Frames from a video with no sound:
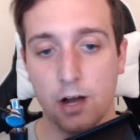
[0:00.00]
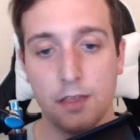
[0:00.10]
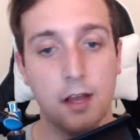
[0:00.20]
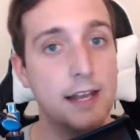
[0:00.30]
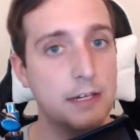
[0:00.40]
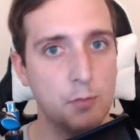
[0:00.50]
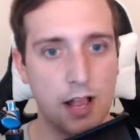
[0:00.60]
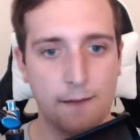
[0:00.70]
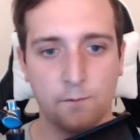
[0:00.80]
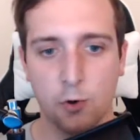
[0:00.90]
any
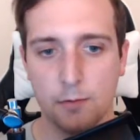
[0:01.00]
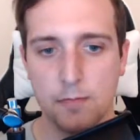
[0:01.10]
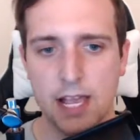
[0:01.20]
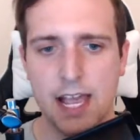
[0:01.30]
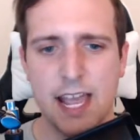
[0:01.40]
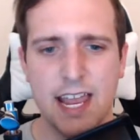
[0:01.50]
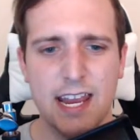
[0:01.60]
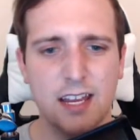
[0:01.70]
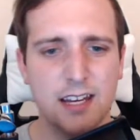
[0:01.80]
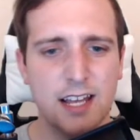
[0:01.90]
platform.
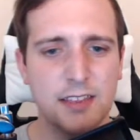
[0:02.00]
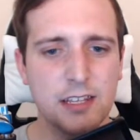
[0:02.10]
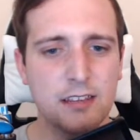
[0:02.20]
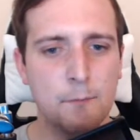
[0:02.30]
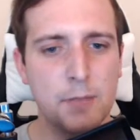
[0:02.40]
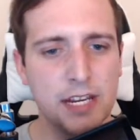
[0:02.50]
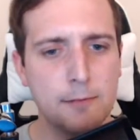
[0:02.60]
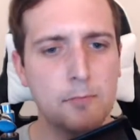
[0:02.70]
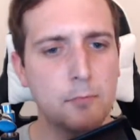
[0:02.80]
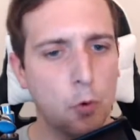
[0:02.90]
And I think the big
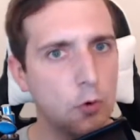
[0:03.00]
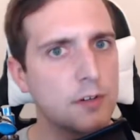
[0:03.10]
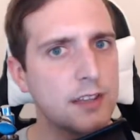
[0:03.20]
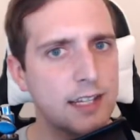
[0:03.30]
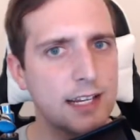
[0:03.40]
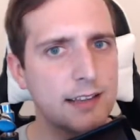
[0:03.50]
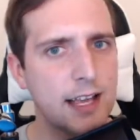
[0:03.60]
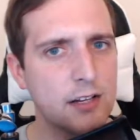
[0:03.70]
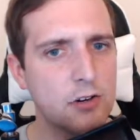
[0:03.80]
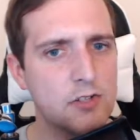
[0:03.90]
important thing
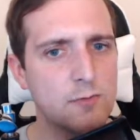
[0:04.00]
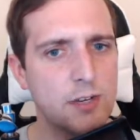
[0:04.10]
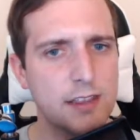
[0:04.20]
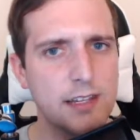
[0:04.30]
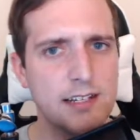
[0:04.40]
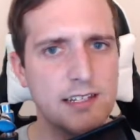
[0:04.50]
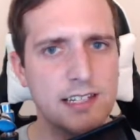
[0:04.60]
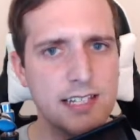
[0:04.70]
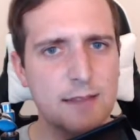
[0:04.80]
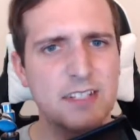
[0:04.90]
that goes with it is the
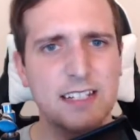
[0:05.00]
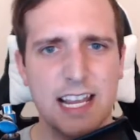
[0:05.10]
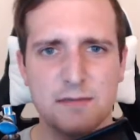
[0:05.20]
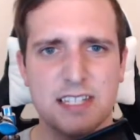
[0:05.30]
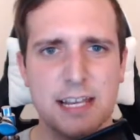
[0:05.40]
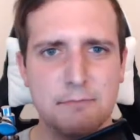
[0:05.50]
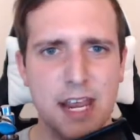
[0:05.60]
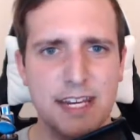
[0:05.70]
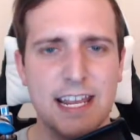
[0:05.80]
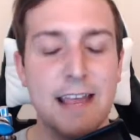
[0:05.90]
types of games they
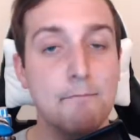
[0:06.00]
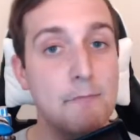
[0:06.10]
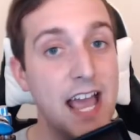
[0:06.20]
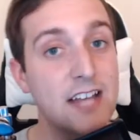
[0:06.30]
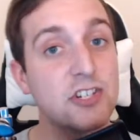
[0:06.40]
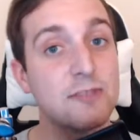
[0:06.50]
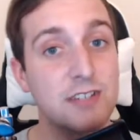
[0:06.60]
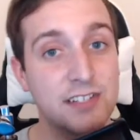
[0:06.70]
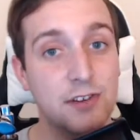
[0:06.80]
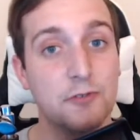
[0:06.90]
make. It matches with
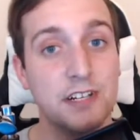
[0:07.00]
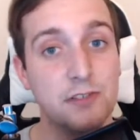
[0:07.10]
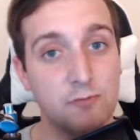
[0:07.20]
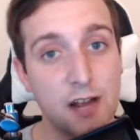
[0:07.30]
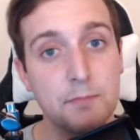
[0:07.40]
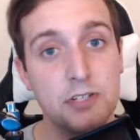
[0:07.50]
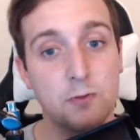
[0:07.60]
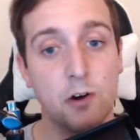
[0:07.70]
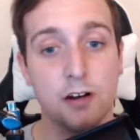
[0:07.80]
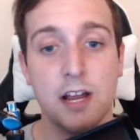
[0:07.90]
Sony's
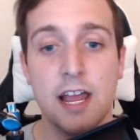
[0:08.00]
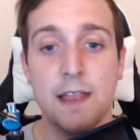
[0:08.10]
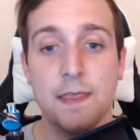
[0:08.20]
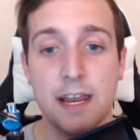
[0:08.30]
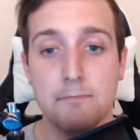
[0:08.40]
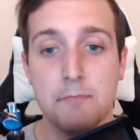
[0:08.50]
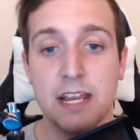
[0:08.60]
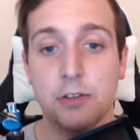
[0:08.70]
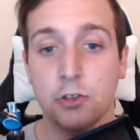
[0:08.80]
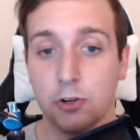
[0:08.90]
repertoire. They
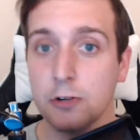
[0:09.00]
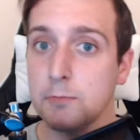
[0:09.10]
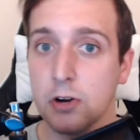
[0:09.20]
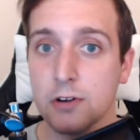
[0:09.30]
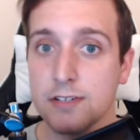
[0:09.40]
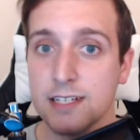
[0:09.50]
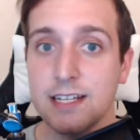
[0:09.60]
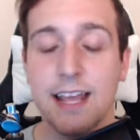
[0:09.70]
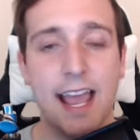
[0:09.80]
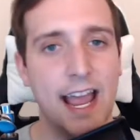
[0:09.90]
make
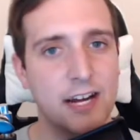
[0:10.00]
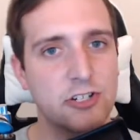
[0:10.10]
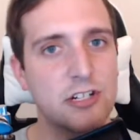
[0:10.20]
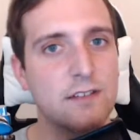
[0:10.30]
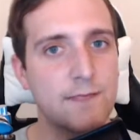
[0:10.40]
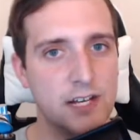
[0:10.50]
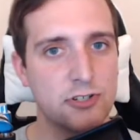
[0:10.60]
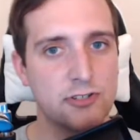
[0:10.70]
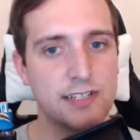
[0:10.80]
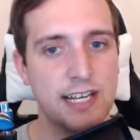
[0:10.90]
third-person
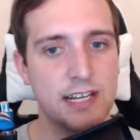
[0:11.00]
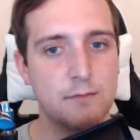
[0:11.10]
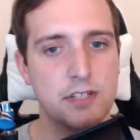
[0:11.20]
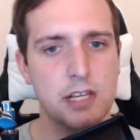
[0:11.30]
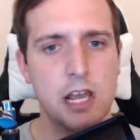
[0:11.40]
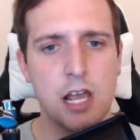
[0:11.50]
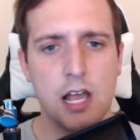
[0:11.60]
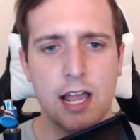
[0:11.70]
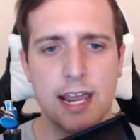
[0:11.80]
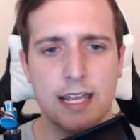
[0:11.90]
action-adventure games,
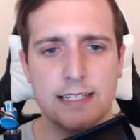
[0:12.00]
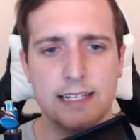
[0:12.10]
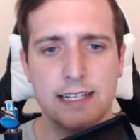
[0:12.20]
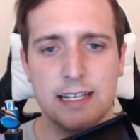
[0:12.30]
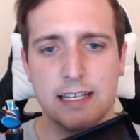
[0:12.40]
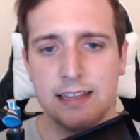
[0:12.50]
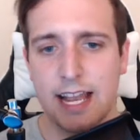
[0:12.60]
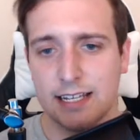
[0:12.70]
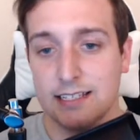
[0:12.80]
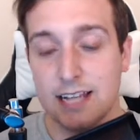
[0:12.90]
and
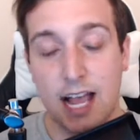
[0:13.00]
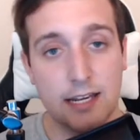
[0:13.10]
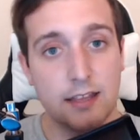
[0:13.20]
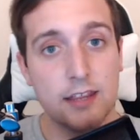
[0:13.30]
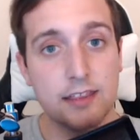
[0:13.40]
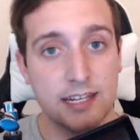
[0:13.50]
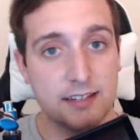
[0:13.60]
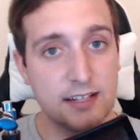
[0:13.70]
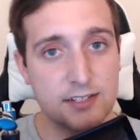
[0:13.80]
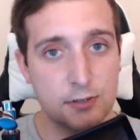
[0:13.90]
that is kind of the thing
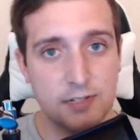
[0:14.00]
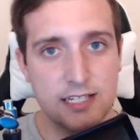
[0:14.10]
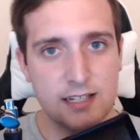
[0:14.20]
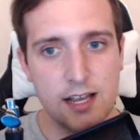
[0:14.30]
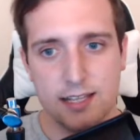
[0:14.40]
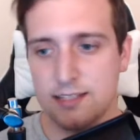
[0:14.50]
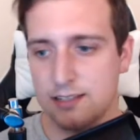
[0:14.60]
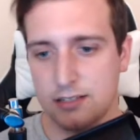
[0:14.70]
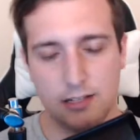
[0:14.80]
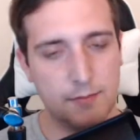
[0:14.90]
that Sony does.
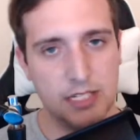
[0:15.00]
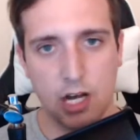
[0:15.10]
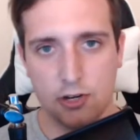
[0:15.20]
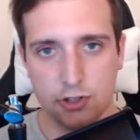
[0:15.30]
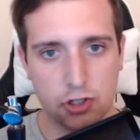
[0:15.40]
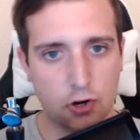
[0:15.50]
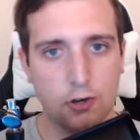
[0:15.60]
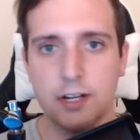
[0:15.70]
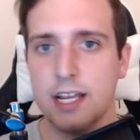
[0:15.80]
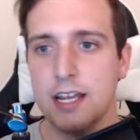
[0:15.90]
I mean,
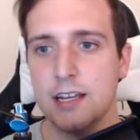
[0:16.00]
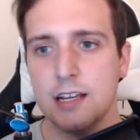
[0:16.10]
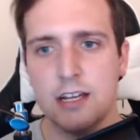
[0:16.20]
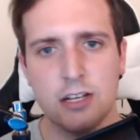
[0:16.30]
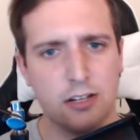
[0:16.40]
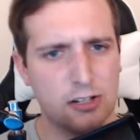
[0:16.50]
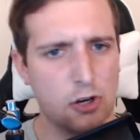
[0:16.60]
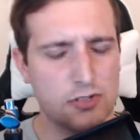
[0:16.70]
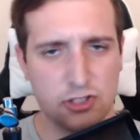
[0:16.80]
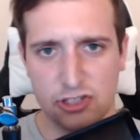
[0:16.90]
Uncharted,
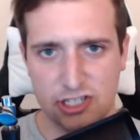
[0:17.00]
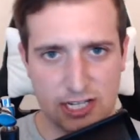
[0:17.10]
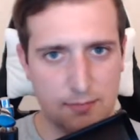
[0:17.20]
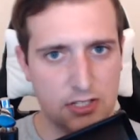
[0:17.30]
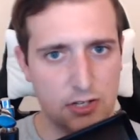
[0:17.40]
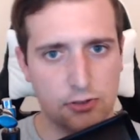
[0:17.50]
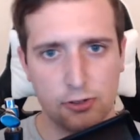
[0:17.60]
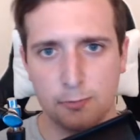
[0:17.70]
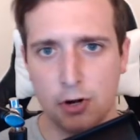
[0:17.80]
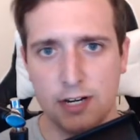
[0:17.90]
Ghost of Tsushima is a
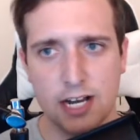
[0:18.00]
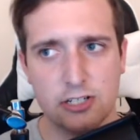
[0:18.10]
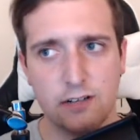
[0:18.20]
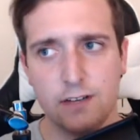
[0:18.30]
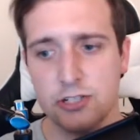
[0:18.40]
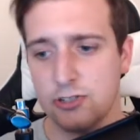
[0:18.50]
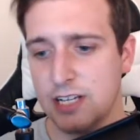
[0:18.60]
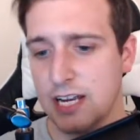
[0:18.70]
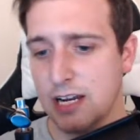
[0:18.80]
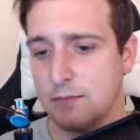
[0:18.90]
third-party action-adventure
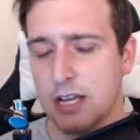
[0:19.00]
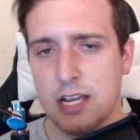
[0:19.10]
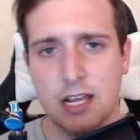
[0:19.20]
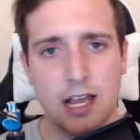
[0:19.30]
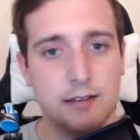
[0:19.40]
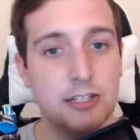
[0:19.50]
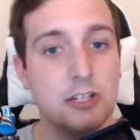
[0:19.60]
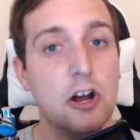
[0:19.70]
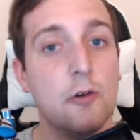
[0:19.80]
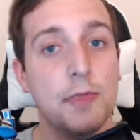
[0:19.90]
game.
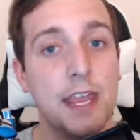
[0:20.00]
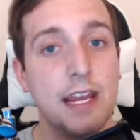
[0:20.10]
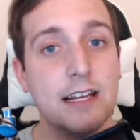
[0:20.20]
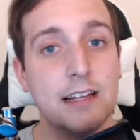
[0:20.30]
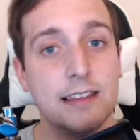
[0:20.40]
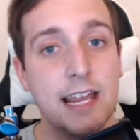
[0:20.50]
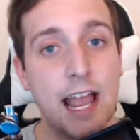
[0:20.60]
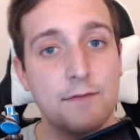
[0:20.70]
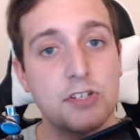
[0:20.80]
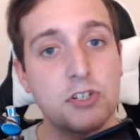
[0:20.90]
They
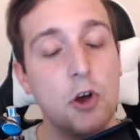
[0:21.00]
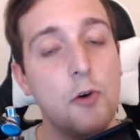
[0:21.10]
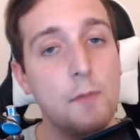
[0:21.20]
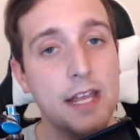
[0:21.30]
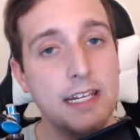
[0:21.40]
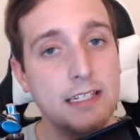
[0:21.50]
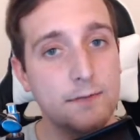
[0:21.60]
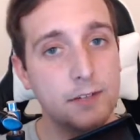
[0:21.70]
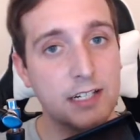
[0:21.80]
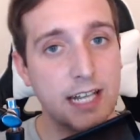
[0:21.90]
have so many
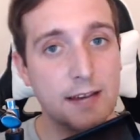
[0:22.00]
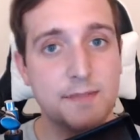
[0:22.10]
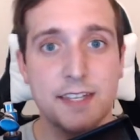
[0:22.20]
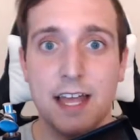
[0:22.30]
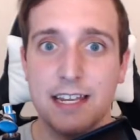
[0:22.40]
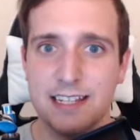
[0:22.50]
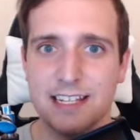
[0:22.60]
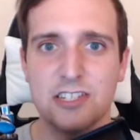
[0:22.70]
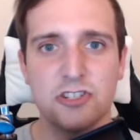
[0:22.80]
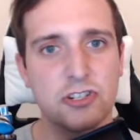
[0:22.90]
different games that
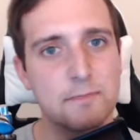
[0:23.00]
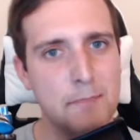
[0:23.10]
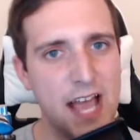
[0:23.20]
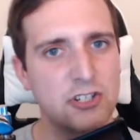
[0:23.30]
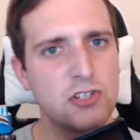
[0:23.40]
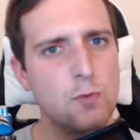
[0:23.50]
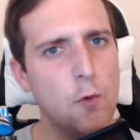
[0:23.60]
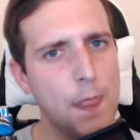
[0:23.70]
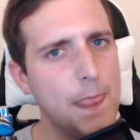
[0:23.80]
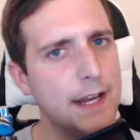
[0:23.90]
this just matches
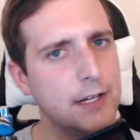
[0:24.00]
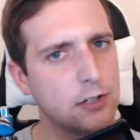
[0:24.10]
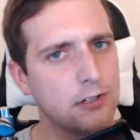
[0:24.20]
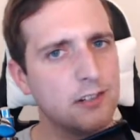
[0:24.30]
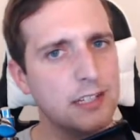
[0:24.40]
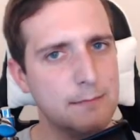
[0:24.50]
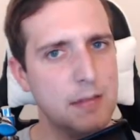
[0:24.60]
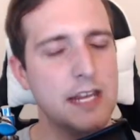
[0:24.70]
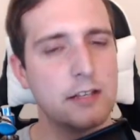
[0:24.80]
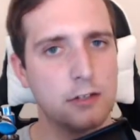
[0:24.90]
what they currently
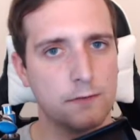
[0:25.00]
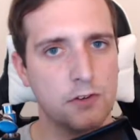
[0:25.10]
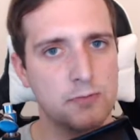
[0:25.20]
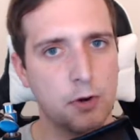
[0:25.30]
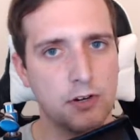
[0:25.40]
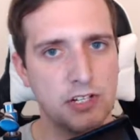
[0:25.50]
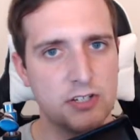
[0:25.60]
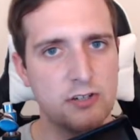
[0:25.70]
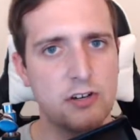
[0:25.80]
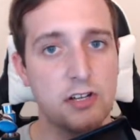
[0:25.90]
make in their first-party
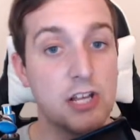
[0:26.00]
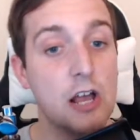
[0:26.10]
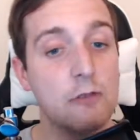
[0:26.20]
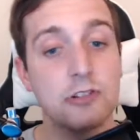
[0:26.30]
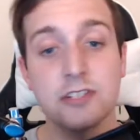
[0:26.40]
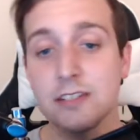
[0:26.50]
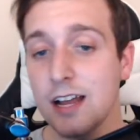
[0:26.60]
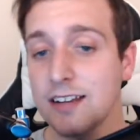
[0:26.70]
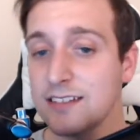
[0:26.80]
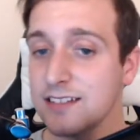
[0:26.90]
studios, which is
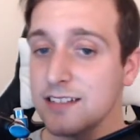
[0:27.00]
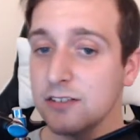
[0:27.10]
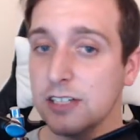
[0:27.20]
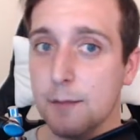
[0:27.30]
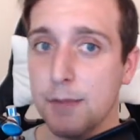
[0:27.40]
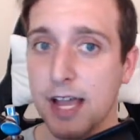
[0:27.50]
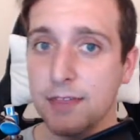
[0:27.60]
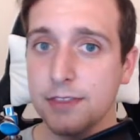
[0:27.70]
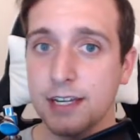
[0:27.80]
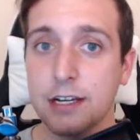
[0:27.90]
not necessarily a
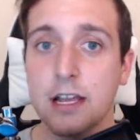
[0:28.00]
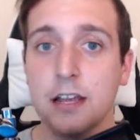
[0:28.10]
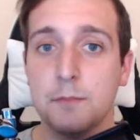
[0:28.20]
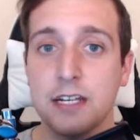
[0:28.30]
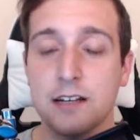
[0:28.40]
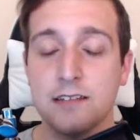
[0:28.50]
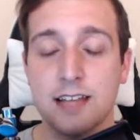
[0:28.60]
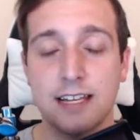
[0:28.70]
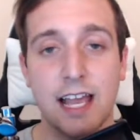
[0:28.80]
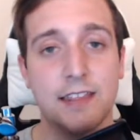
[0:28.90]
bad thing because,
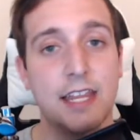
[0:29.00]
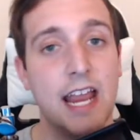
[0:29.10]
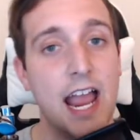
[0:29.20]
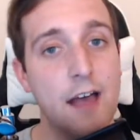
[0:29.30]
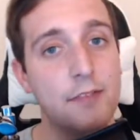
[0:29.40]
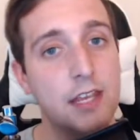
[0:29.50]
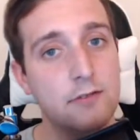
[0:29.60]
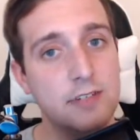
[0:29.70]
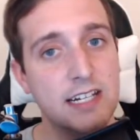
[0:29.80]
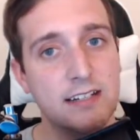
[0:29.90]
again, they have that
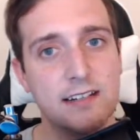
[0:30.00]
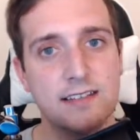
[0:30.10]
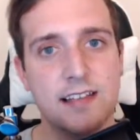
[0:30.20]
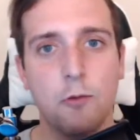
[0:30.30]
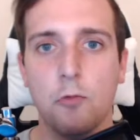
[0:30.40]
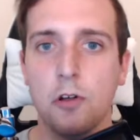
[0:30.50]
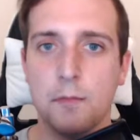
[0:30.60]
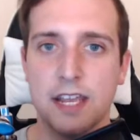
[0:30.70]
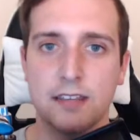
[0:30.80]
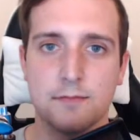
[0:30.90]
uniqueness that will
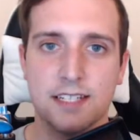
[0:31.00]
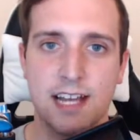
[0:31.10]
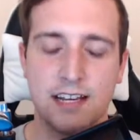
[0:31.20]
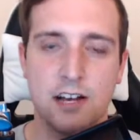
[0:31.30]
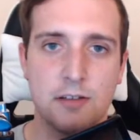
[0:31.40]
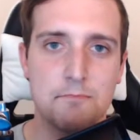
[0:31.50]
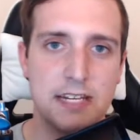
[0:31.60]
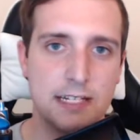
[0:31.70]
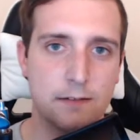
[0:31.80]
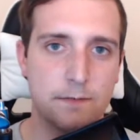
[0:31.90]
make them stand out and be
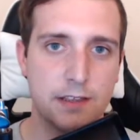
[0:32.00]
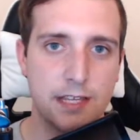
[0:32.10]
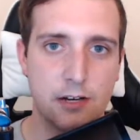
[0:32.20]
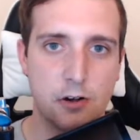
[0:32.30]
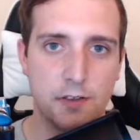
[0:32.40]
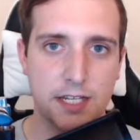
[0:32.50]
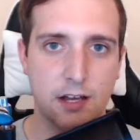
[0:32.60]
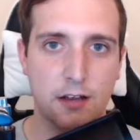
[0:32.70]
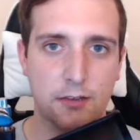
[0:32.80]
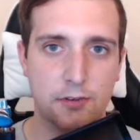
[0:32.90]
different than all the
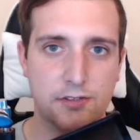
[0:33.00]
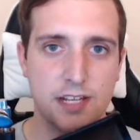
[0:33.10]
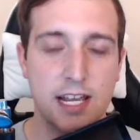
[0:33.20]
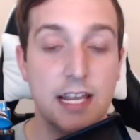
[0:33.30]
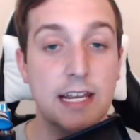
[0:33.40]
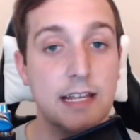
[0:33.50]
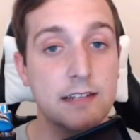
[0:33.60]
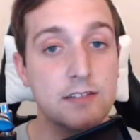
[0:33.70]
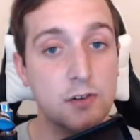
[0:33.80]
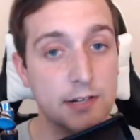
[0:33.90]
others in
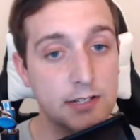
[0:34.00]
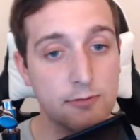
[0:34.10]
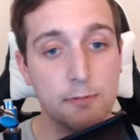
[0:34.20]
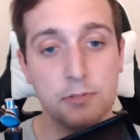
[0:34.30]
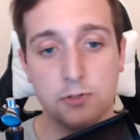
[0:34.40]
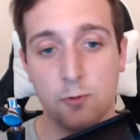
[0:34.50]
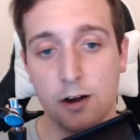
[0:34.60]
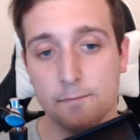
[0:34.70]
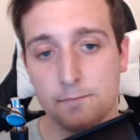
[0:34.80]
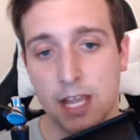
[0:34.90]
Sony's repertoire.